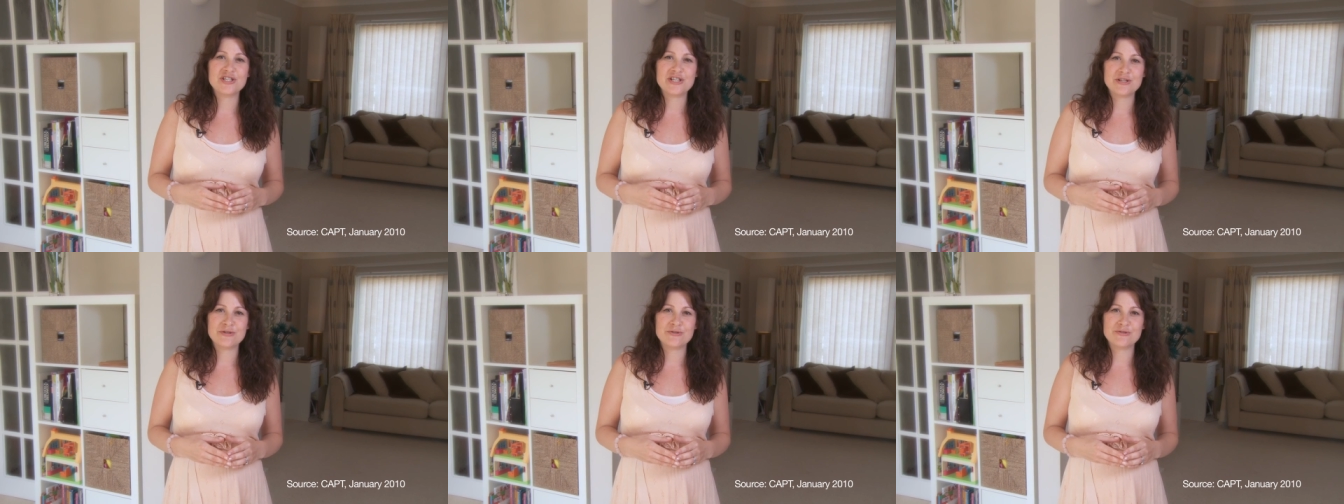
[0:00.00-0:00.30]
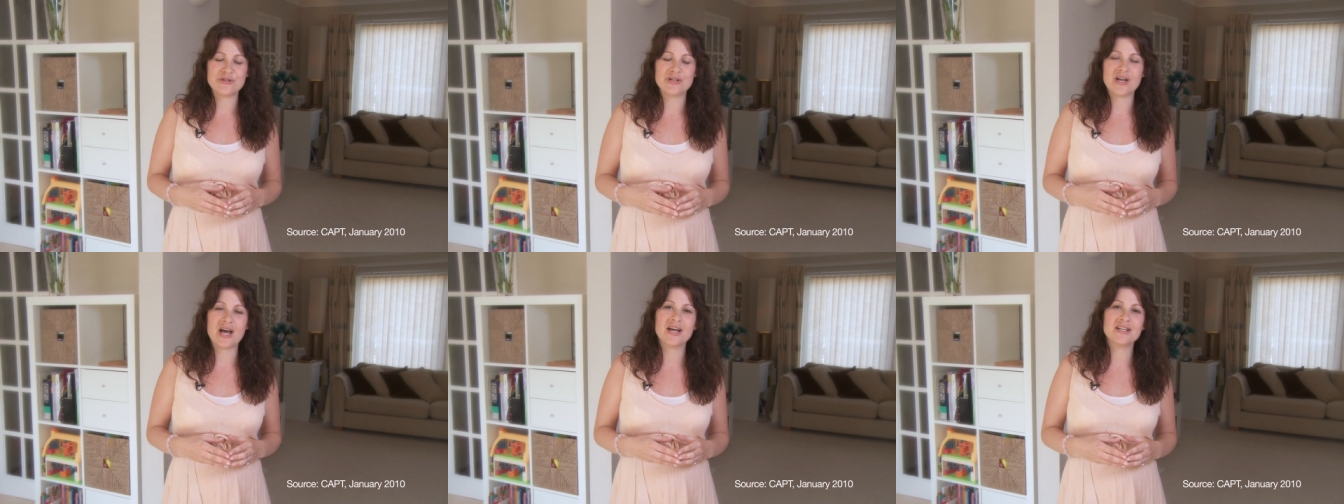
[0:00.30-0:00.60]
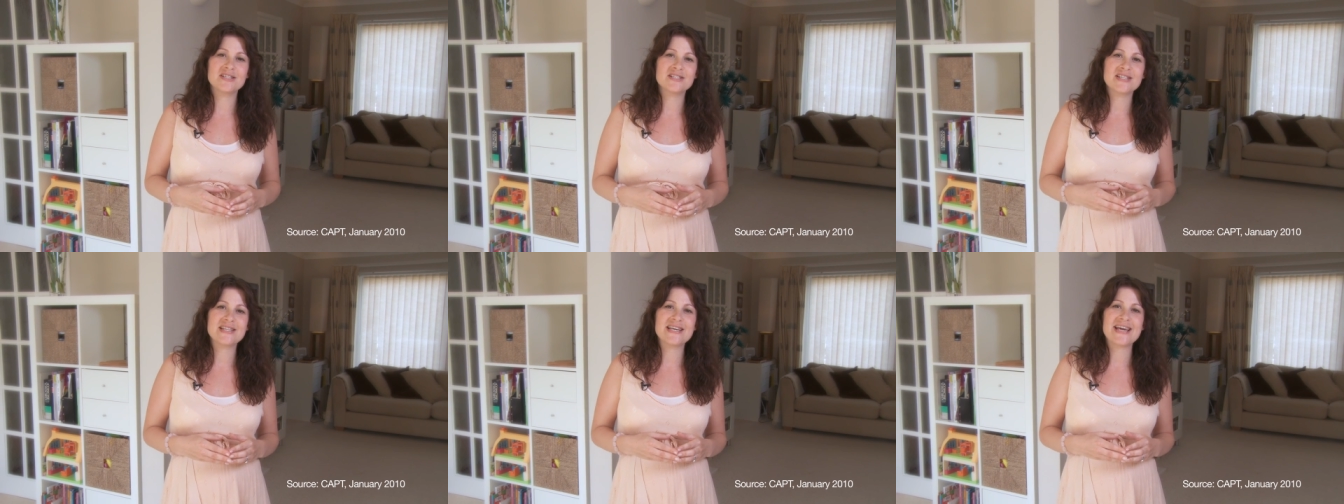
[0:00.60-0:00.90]
children
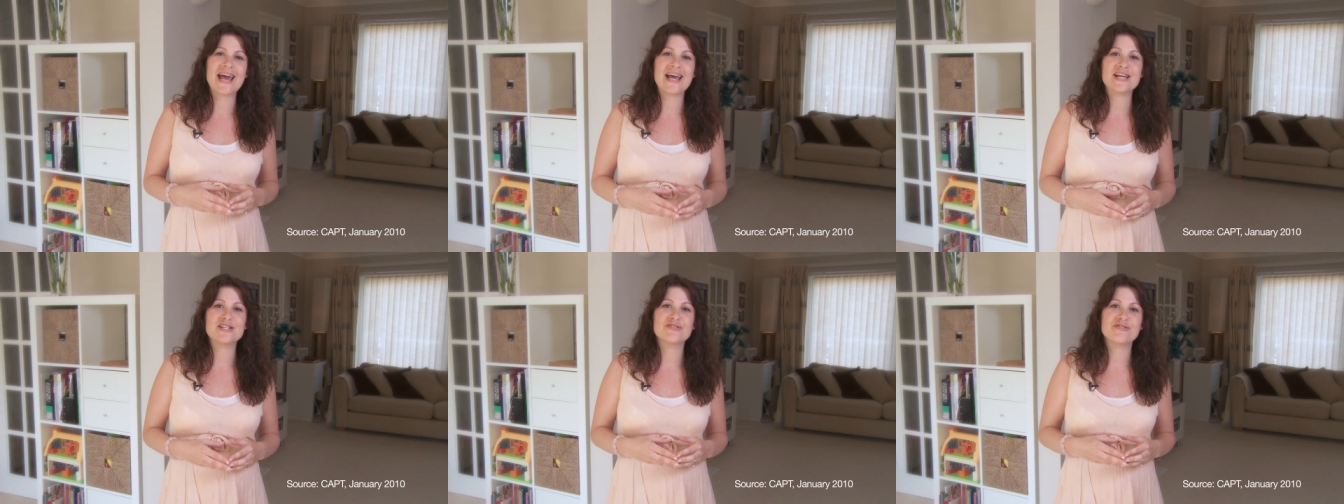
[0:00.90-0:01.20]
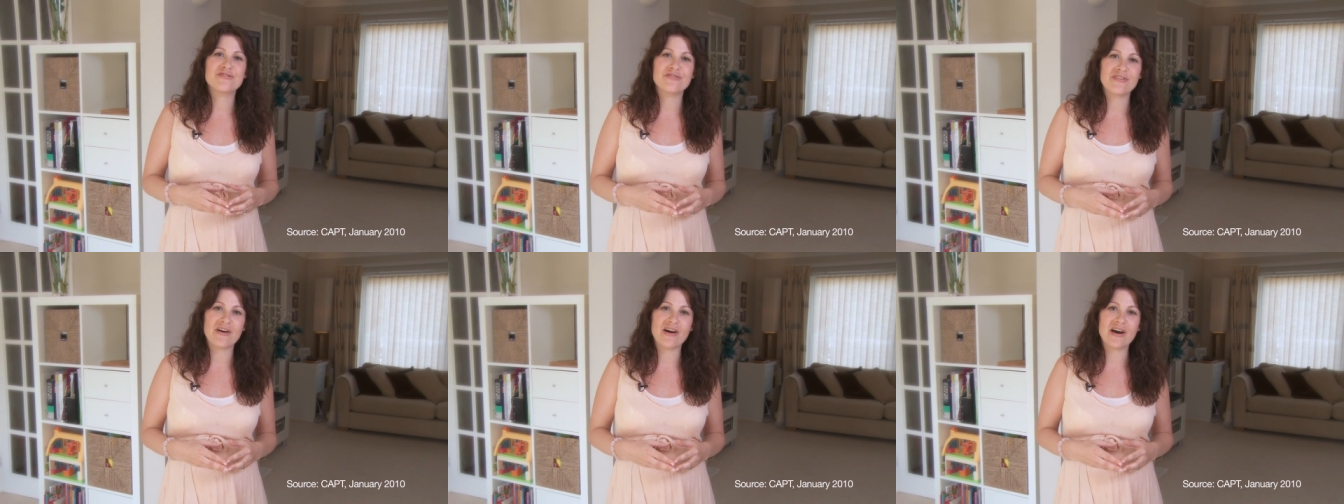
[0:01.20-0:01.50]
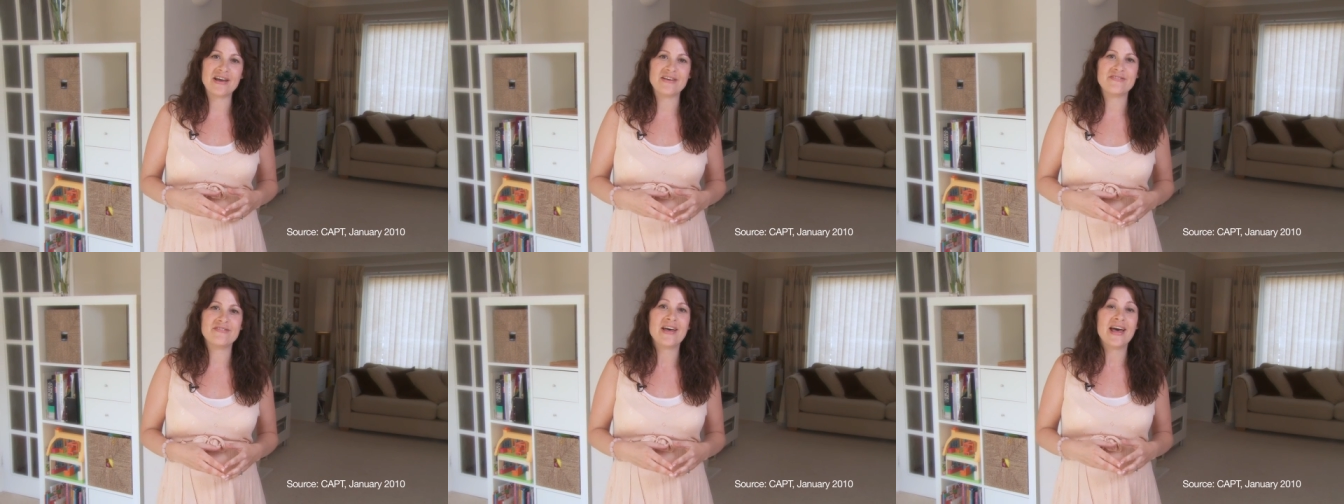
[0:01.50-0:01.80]
under the age of
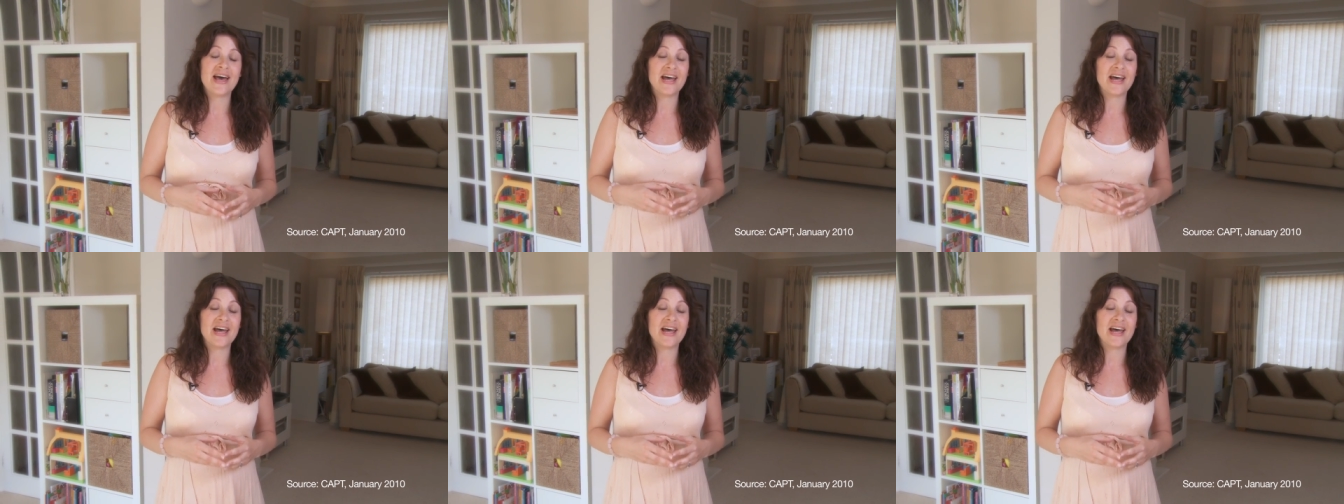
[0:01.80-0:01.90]
five